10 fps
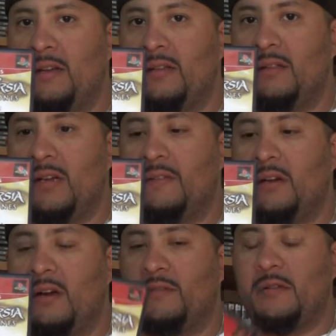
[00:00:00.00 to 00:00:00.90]
Love the
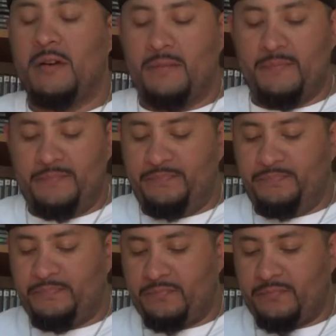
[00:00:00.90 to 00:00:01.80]
cover art.
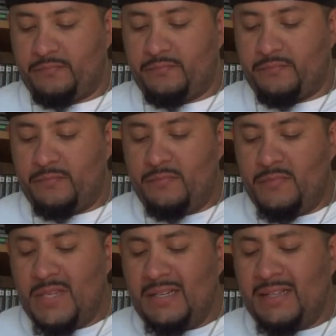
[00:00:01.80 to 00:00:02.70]

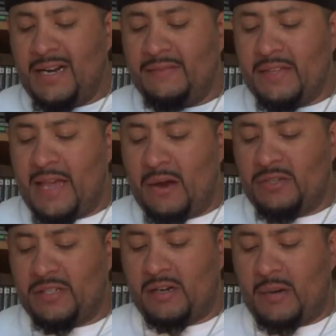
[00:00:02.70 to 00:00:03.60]
And then after that
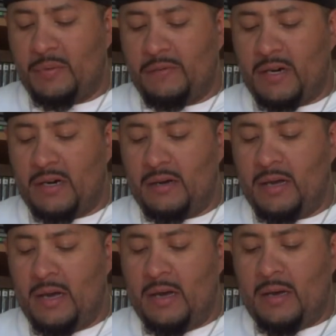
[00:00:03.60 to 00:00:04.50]
was a couple
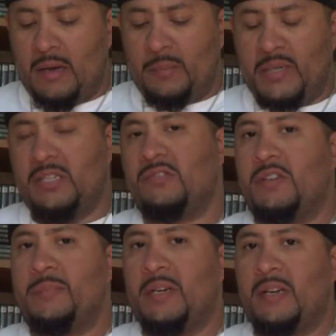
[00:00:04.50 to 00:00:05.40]
of
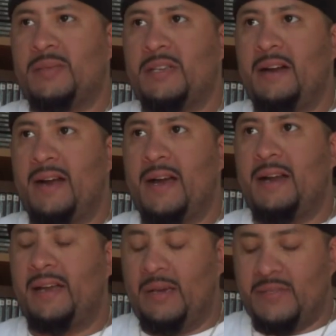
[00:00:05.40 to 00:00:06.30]
PS3 pickups that I got
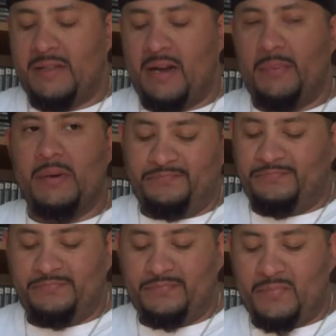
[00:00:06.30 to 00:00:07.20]
at GameStop.
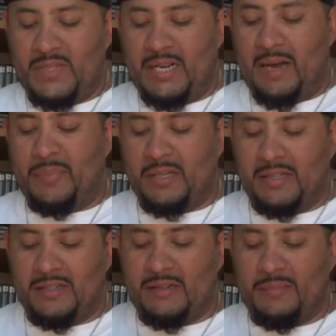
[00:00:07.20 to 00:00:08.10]
I picked
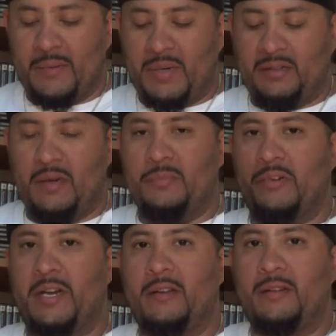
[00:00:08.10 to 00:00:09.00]
these up. I picked up
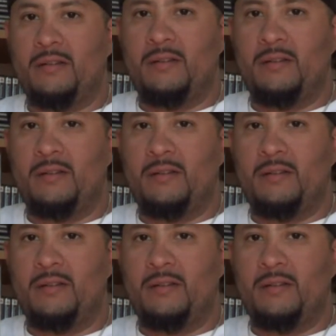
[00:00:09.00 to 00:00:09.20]
Brink.